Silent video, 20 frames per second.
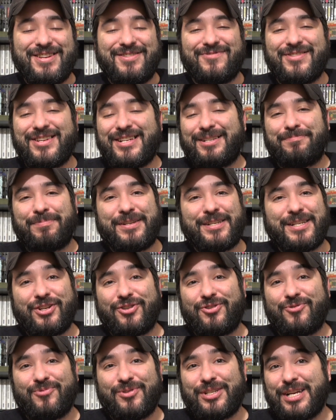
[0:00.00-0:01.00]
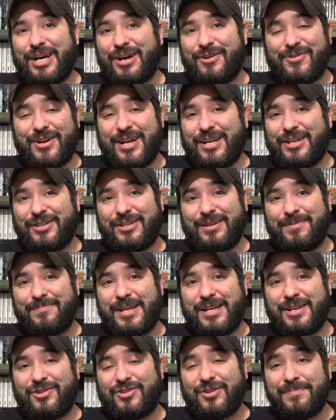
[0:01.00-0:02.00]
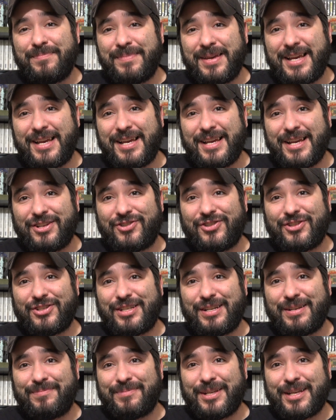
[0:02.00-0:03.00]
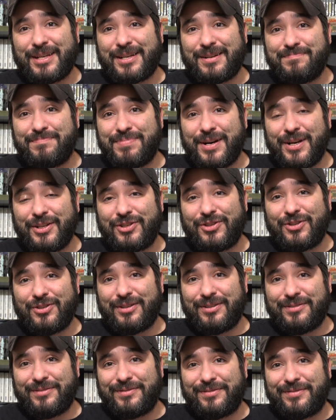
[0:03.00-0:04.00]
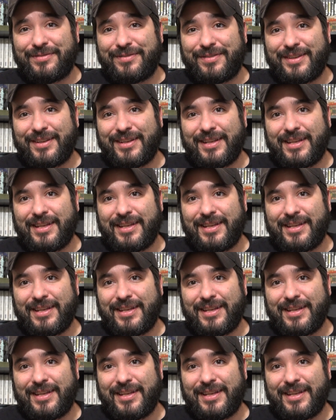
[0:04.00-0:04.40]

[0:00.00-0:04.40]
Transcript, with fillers: this petition was outrageous. I mean, to me, it just seemed like a bunch of